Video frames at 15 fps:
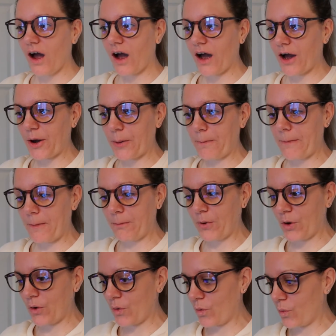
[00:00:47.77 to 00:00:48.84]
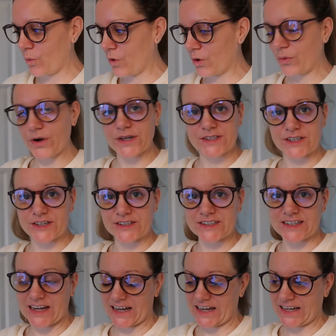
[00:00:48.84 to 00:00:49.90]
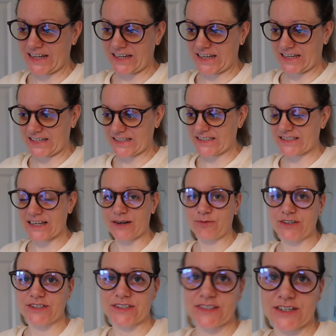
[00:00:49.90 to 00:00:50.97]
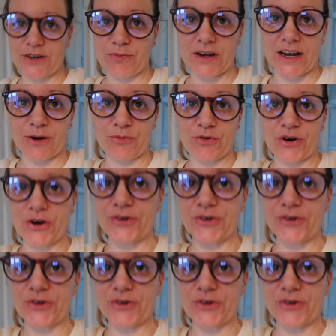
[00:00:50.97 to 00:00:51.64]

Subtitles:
But what we're doing today is, let me just turn my camera